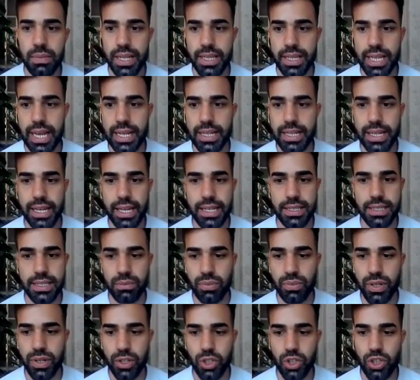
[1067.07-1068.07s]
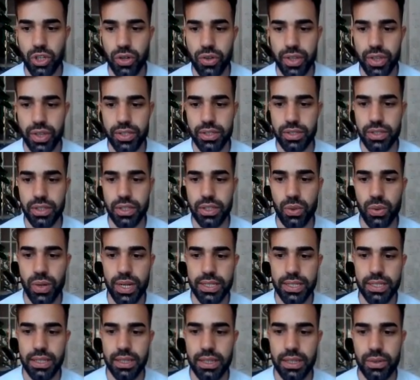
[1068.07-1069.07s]
But in that case, I'm pretty sure that the
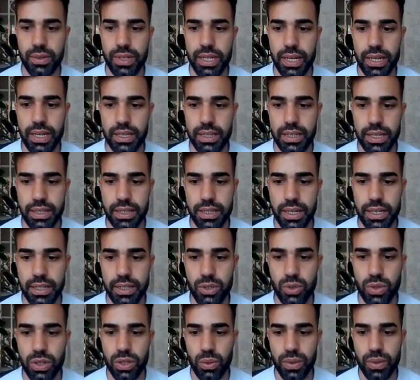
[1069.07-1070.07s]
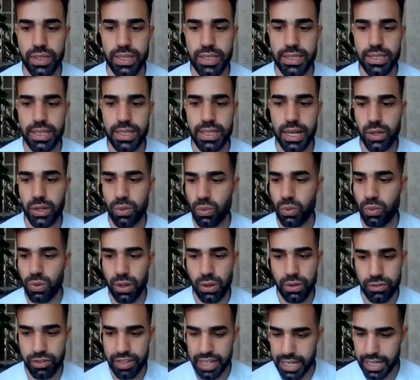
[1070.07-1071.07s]
U.S. and and Israel will decide,
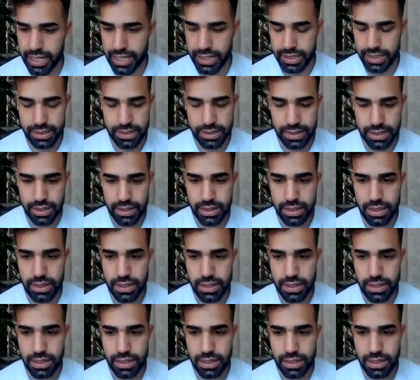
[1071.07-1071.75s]
well, we've had it.